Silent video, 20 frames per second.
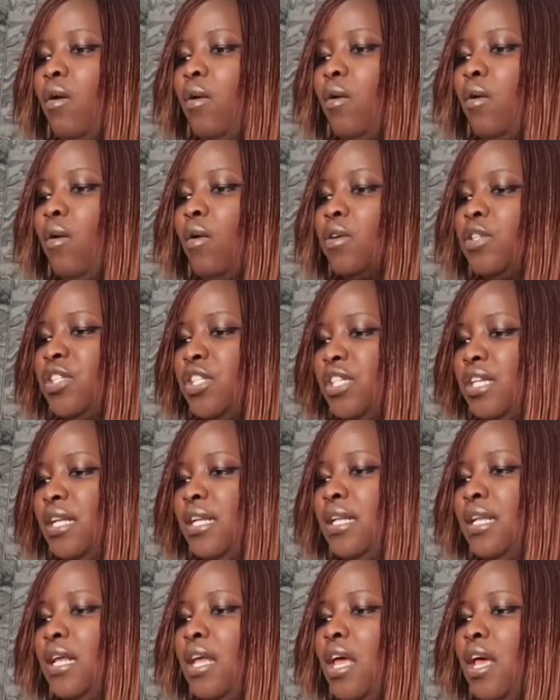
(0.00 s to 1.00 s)

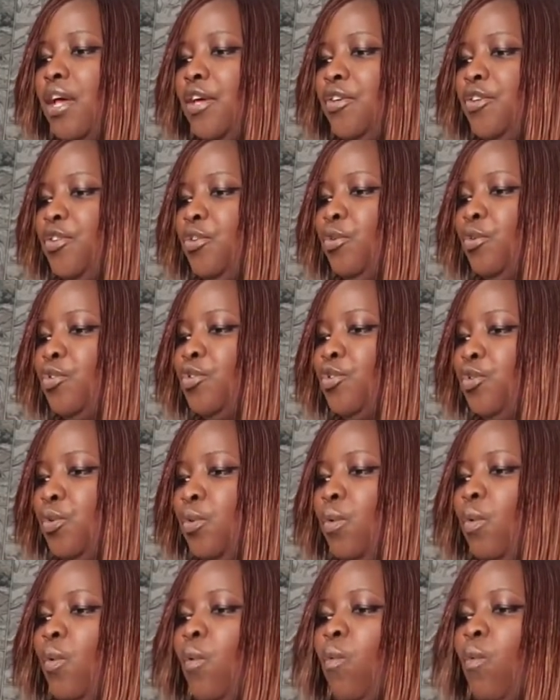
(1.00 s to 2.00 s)
crushing, you
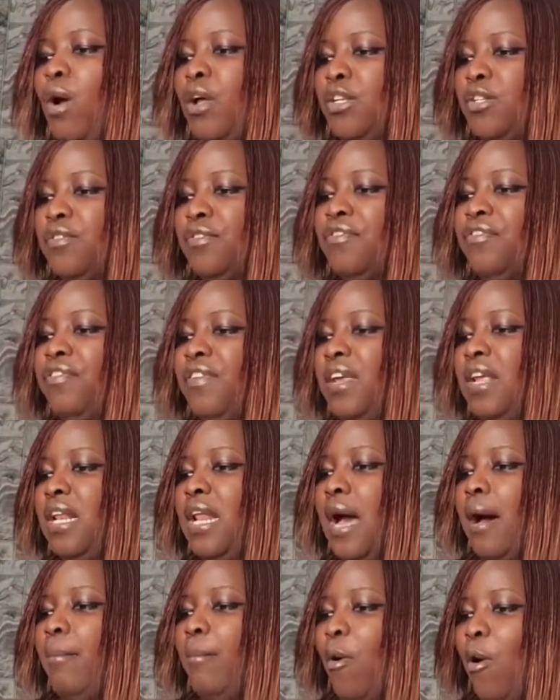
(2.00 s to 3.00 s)
two want to feel
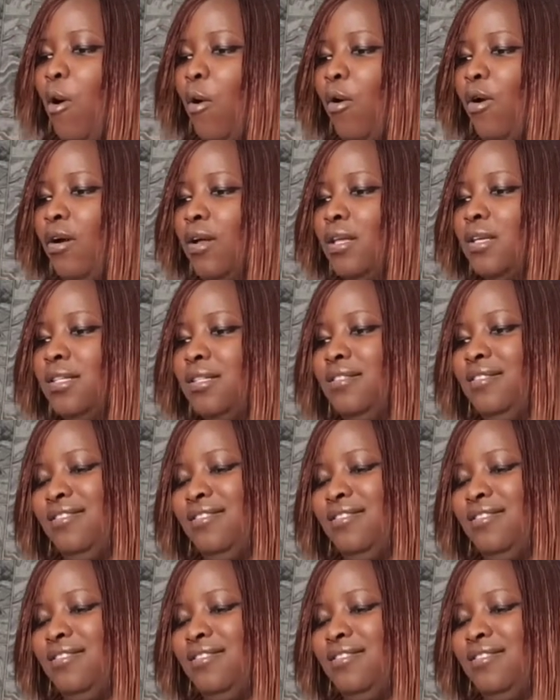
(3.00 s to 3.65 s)
among.